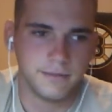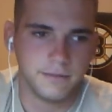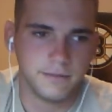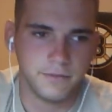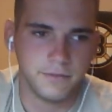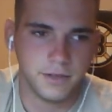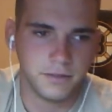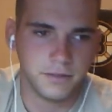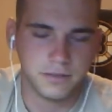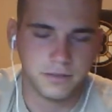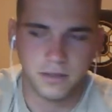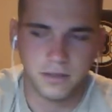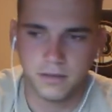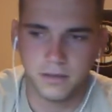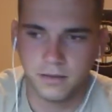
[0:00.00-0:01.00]
videos
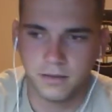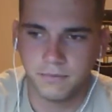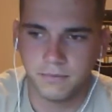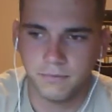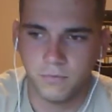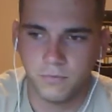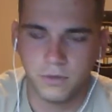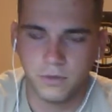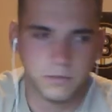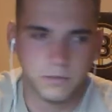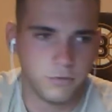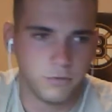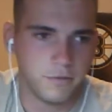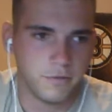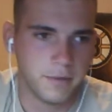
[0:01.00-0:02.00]
on Windows
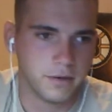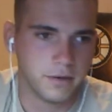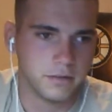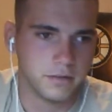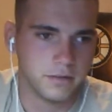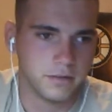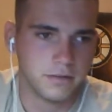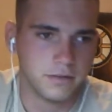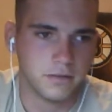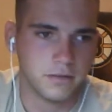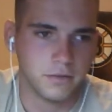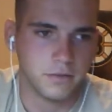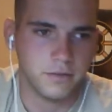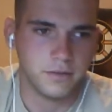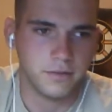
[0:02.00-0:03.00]
Movie Maker, so
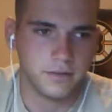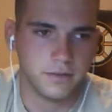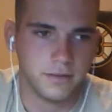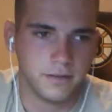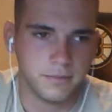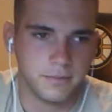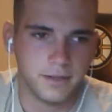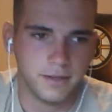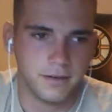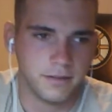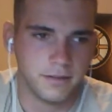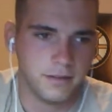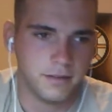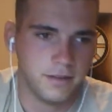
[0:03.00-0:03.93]
if you could tell me how to,